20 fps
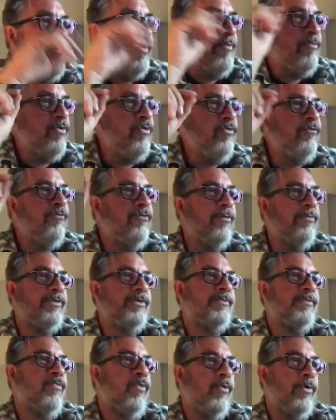we move from
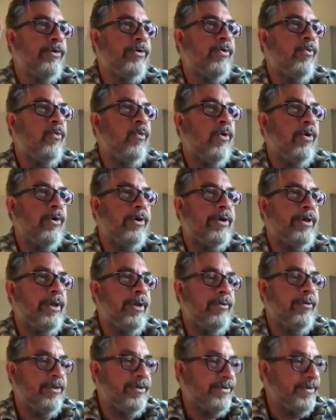sport to work,
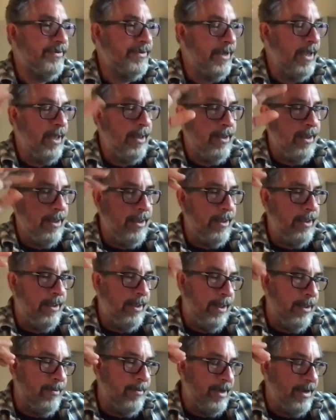this is,
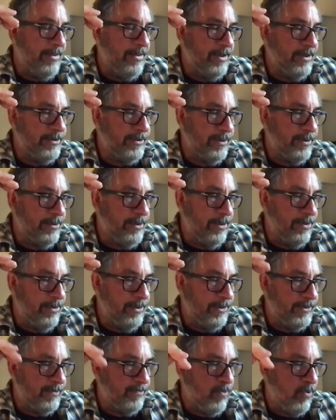I mean, I think the
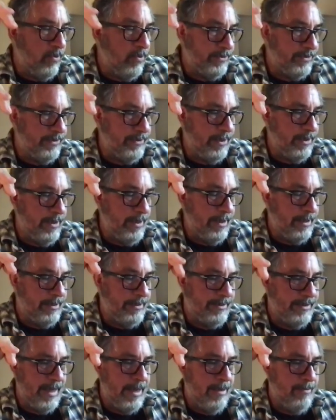sports
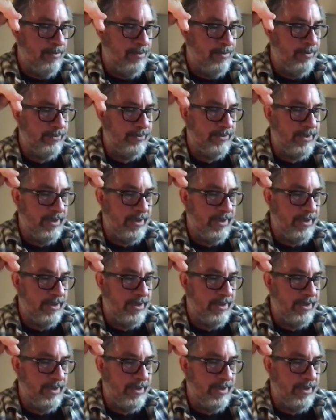examples